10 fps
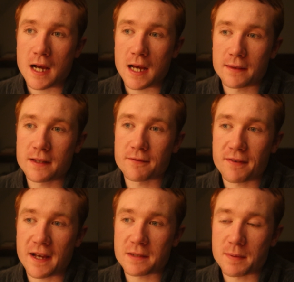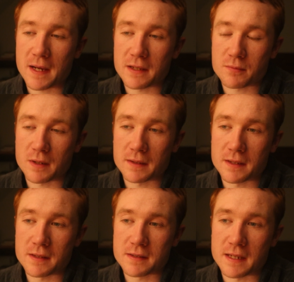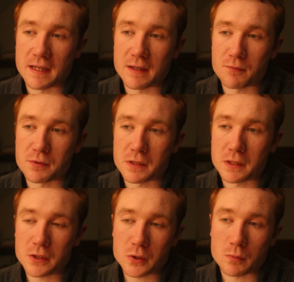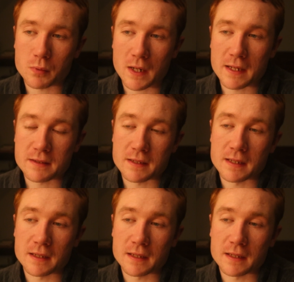I think the Fast Pass, when I did see it, it was a little pricey,